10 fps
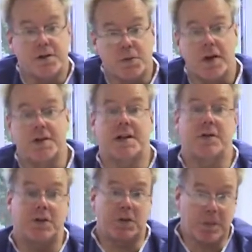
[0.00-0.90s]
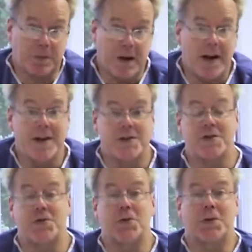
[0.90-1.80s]
as well as giving you the price
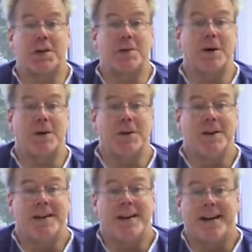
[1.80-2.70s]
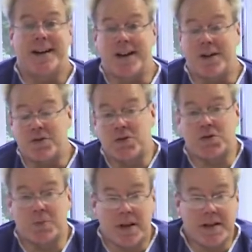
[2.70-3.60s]
and talking about
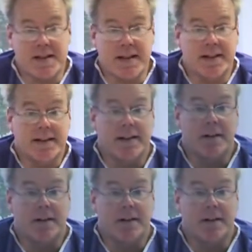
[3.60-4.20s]
suitability,